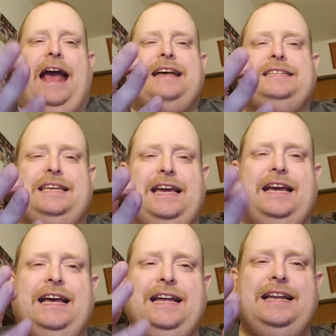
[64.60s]

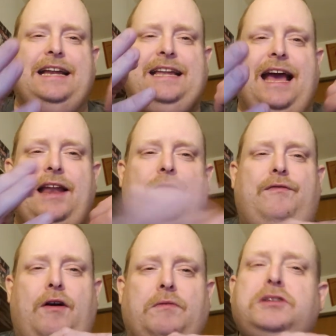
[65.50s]
asking that the
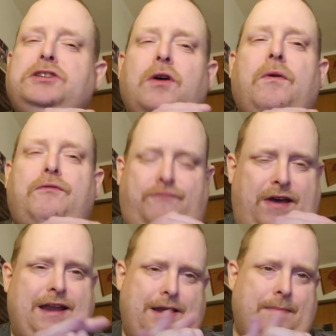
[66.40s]
NFL was so
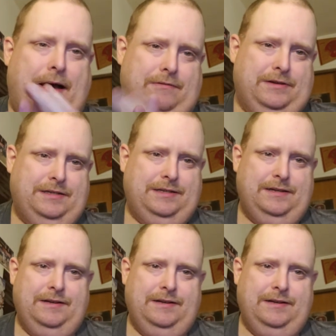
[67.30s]
offended about?